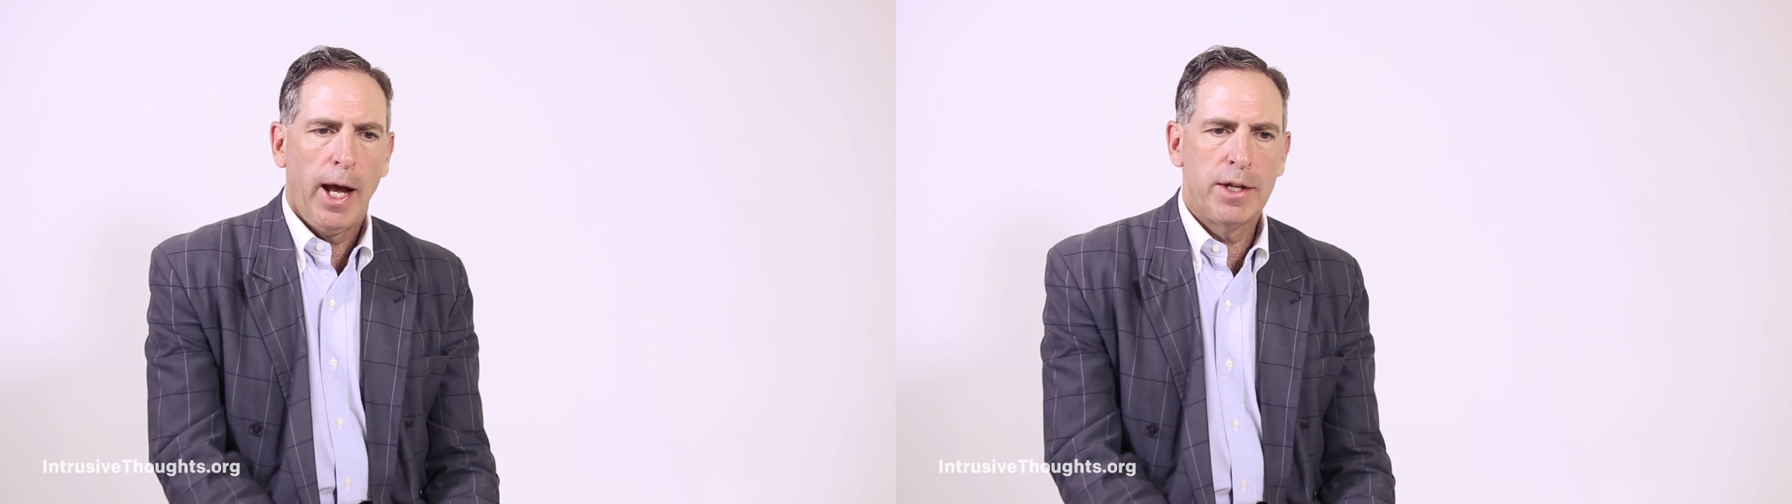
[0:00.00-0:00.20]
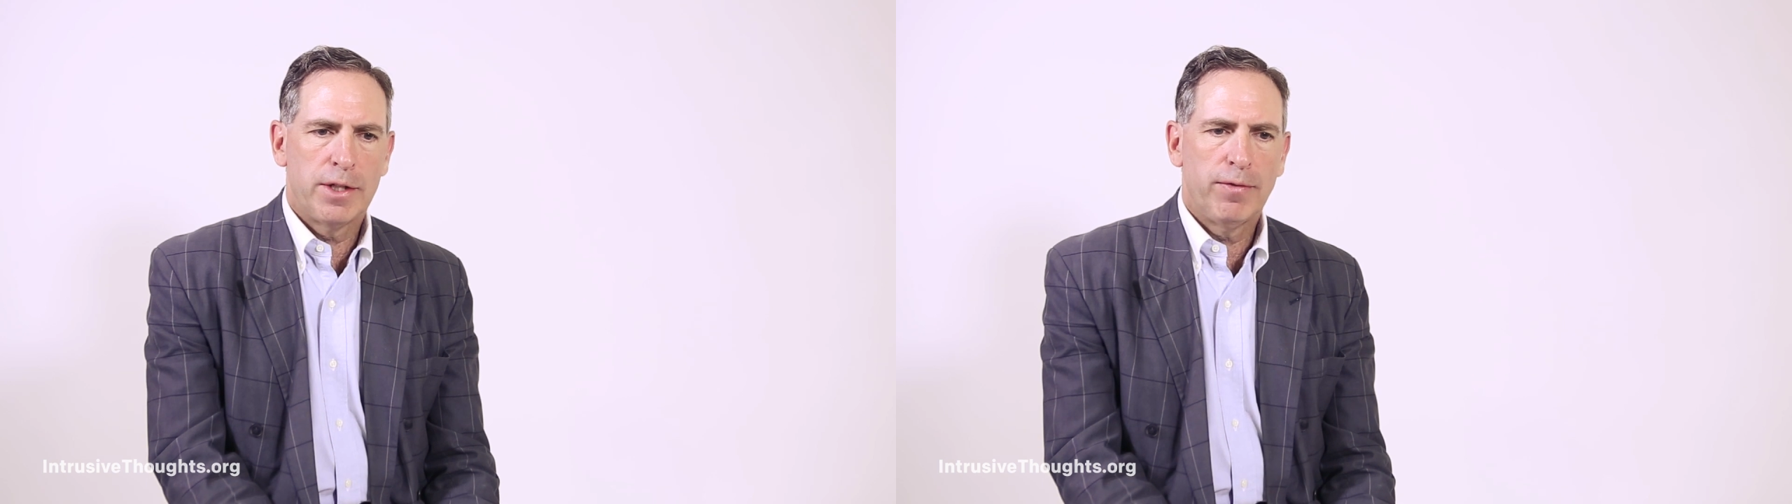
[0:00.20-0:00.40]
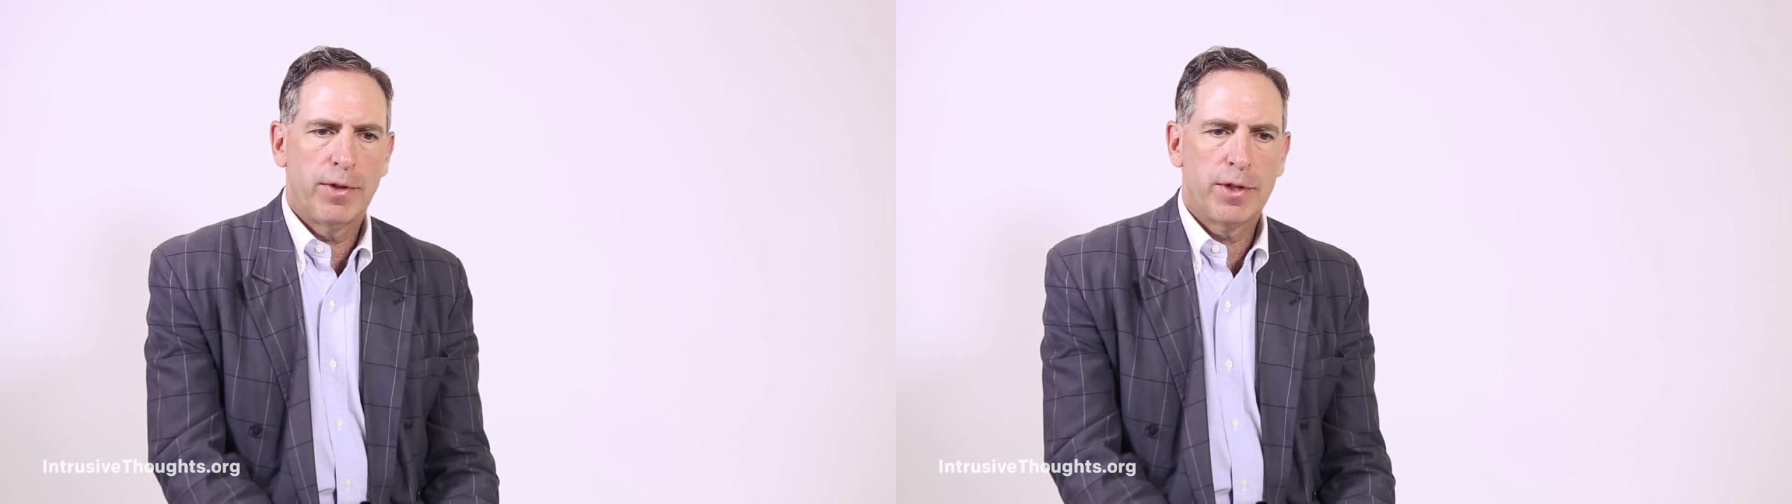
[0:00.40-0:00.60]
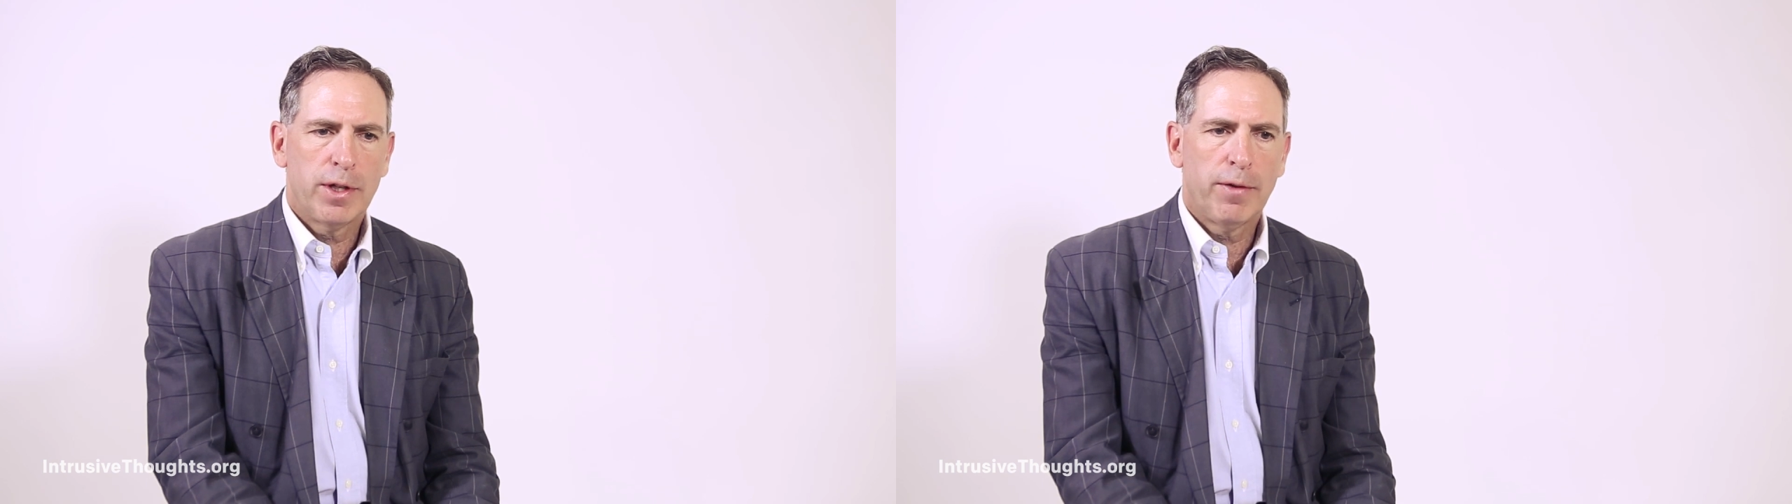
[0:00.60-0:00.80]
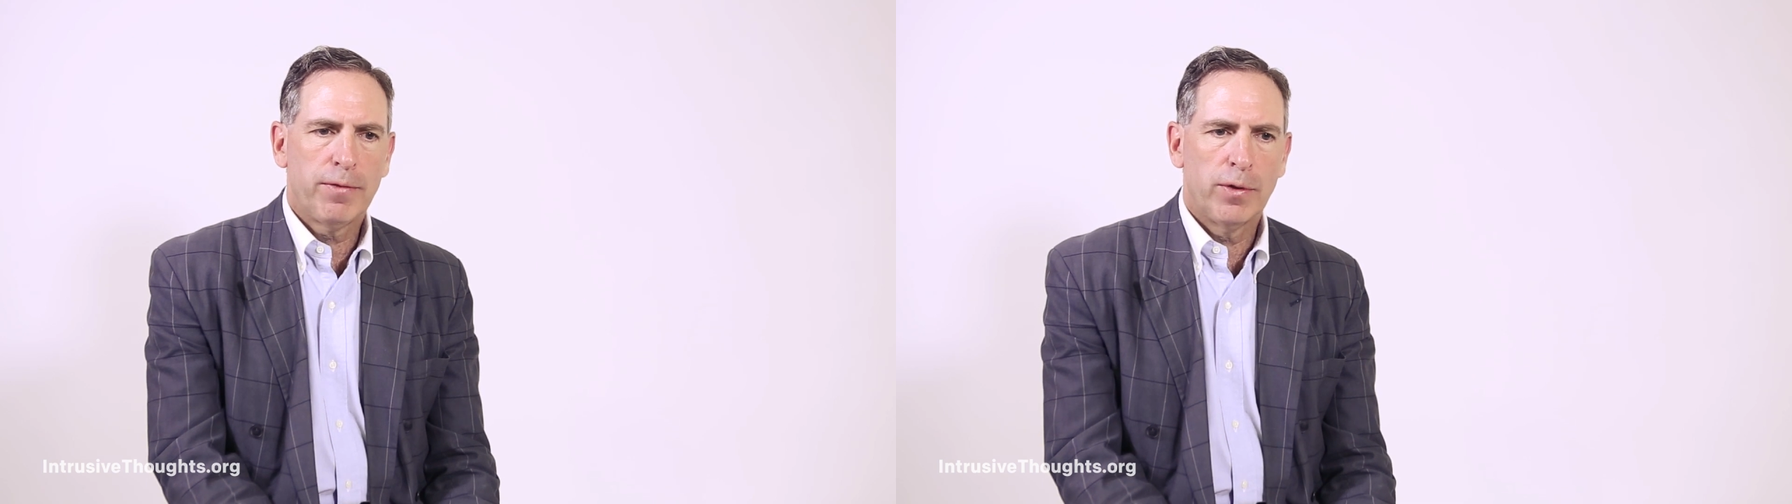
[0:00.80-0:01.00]
as if the
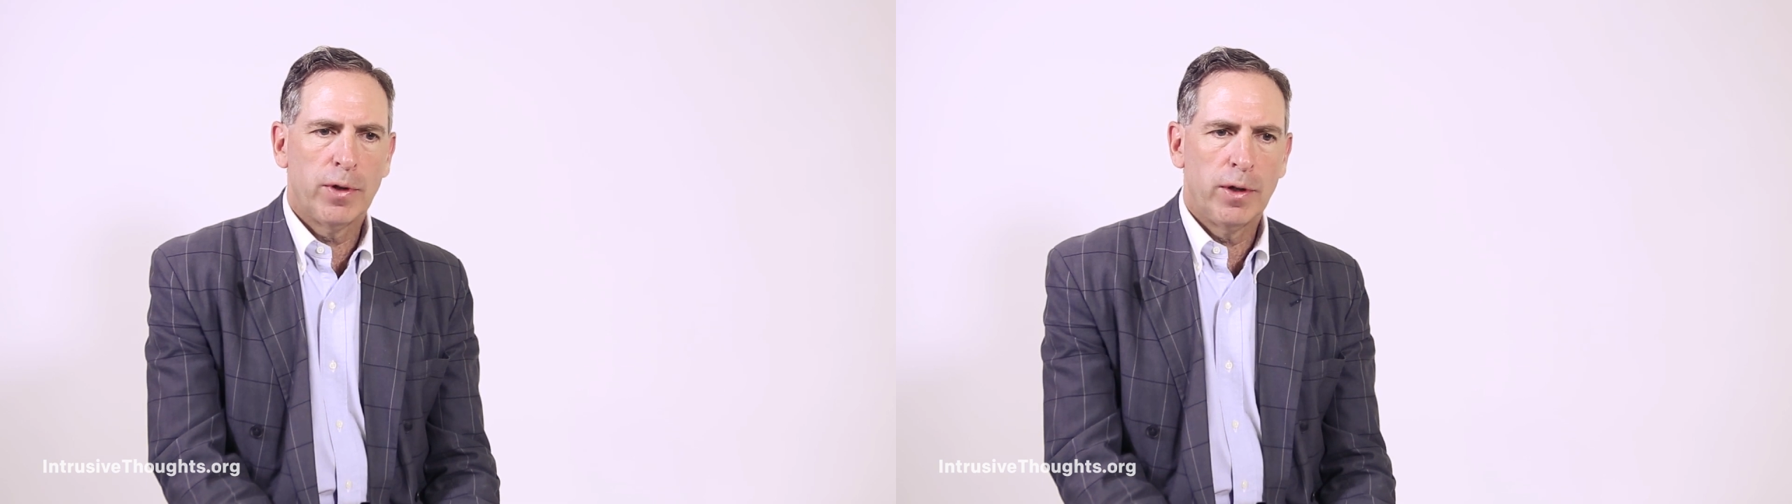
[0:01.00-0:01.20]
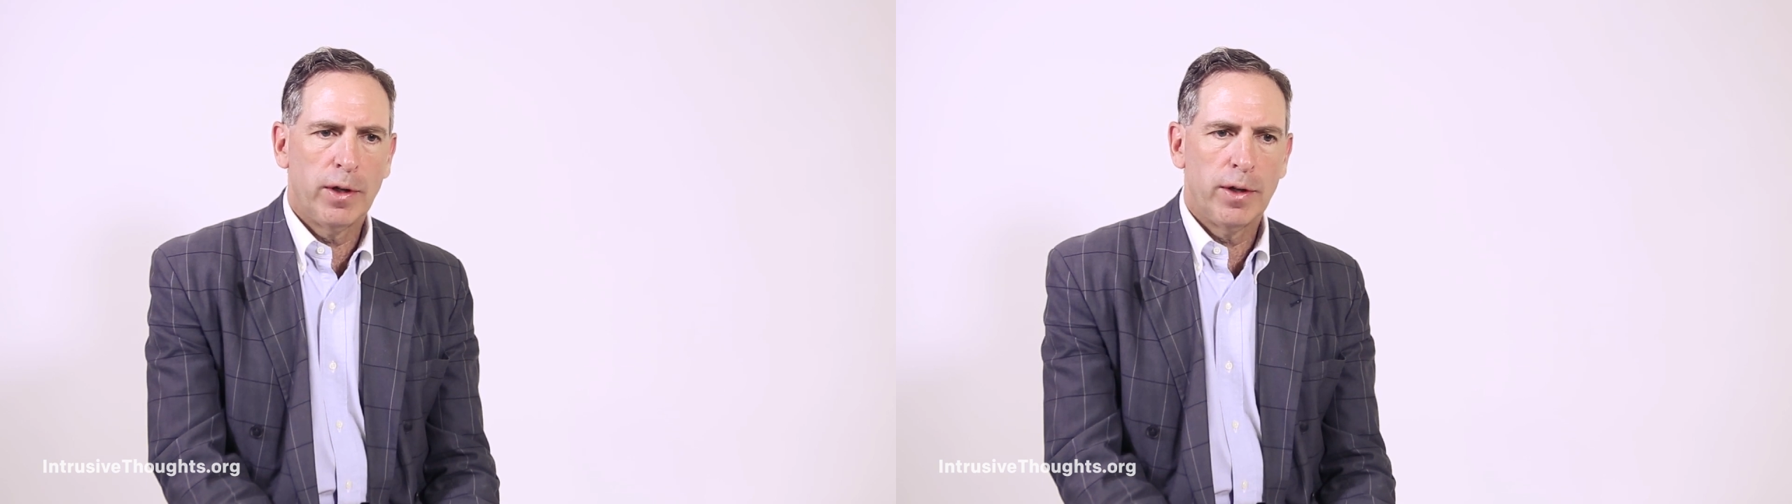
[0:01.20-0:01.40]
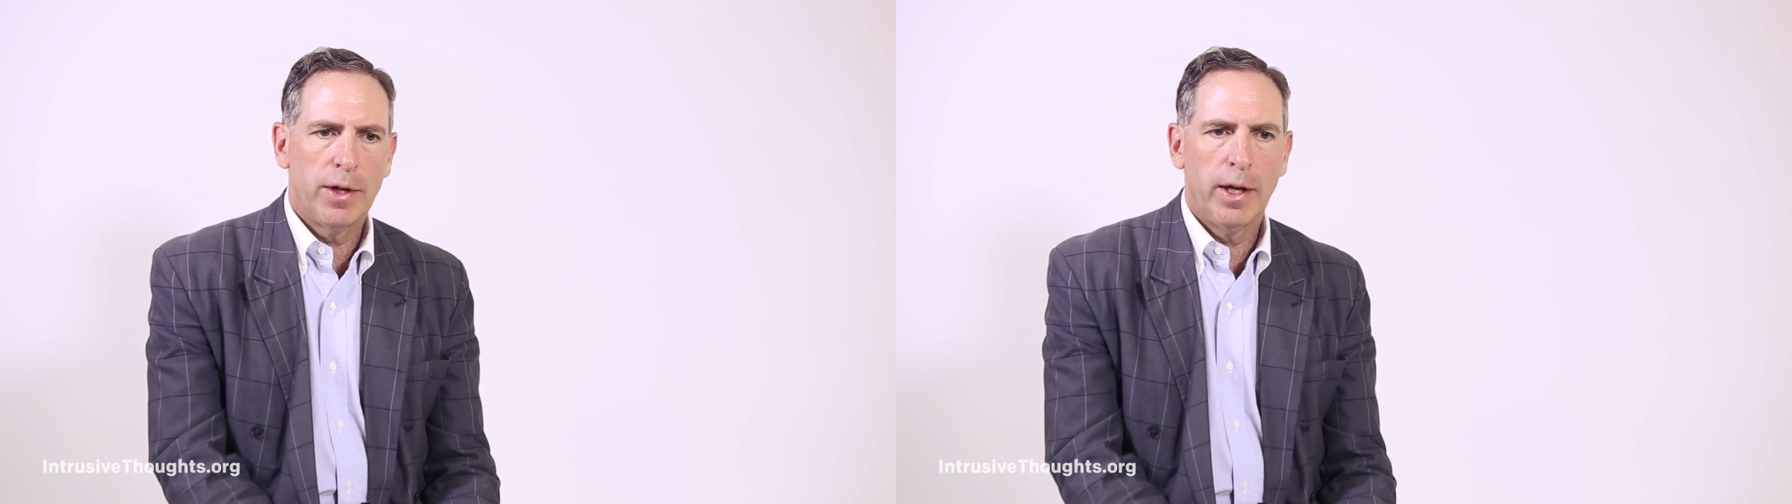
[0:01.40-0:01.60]
sufferer